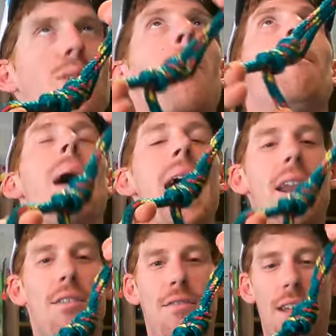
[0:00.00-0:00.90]
you, the
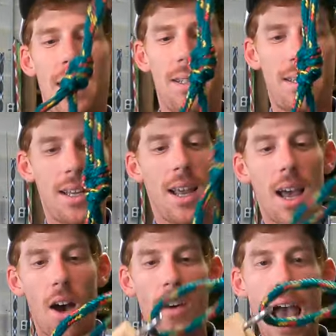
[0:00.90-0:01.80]
benefits
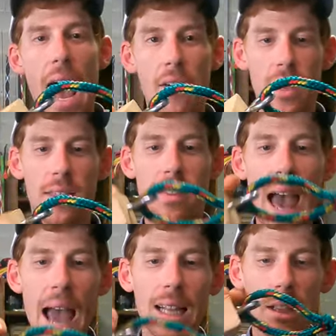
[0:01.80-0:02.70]
of having
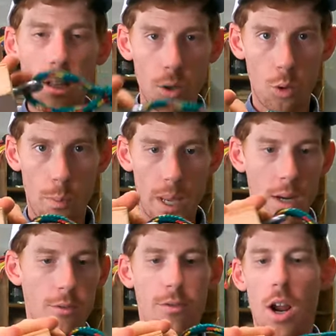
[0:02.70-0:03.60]
that loop
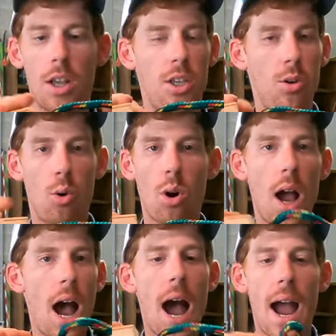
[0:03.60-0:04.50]
in front of your
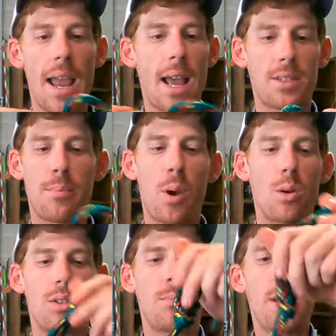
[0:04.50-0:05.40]
eye as
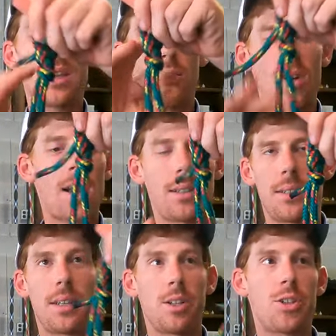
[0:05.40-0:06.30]
opposed to being directly
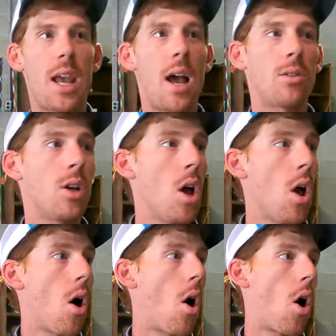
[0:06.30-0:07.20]
cinched down
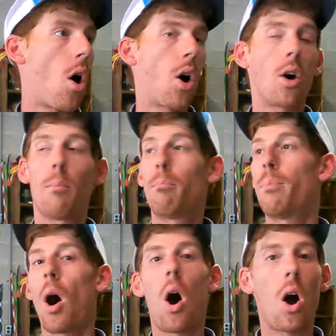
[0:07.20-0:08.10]
are
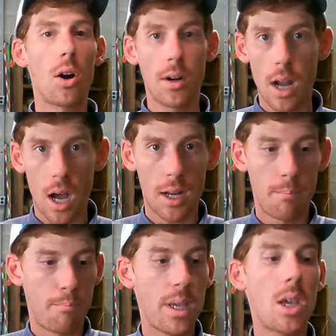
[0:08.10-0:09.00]
bar
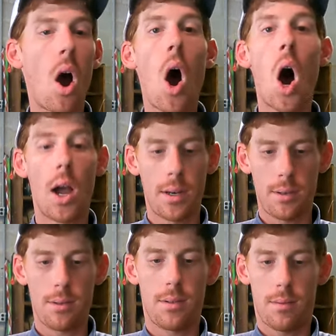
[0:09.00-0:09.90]
none
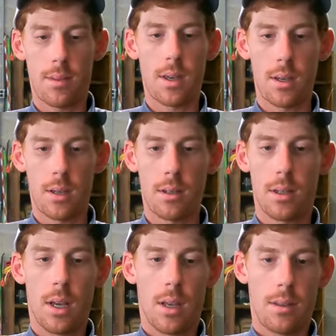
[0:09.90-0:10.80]
beyond the